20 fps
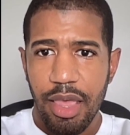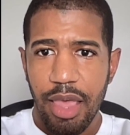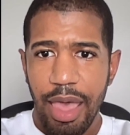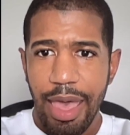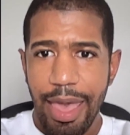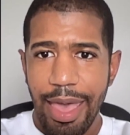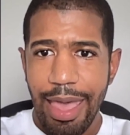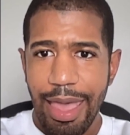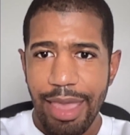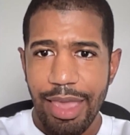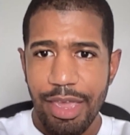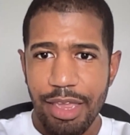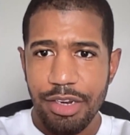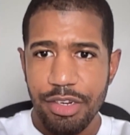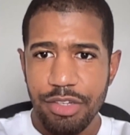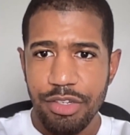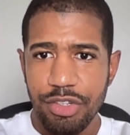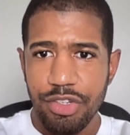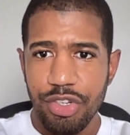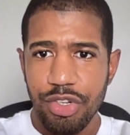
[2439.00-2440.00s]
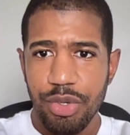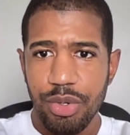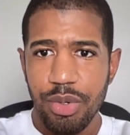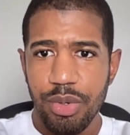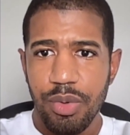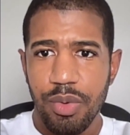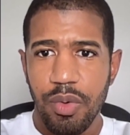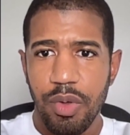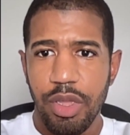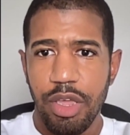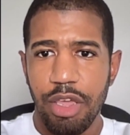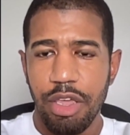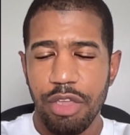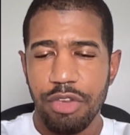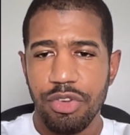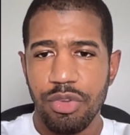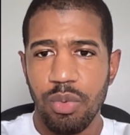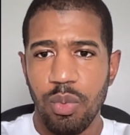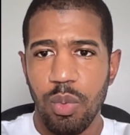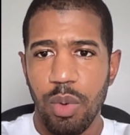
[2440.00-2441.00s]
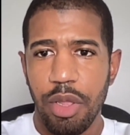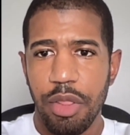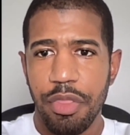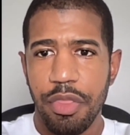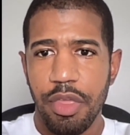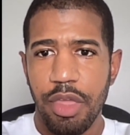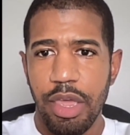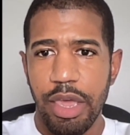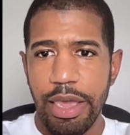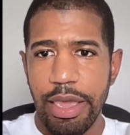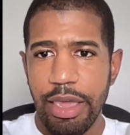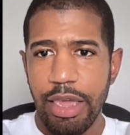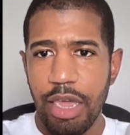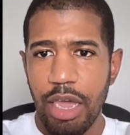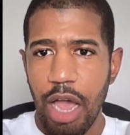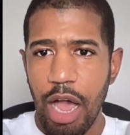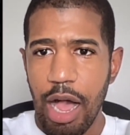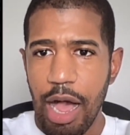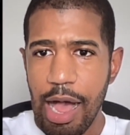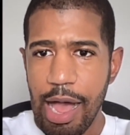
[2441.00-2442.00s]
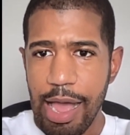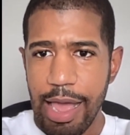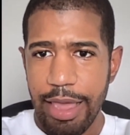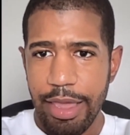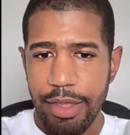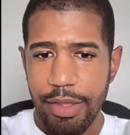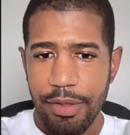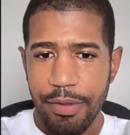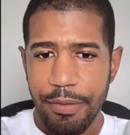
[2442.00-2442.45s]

and do it with AI.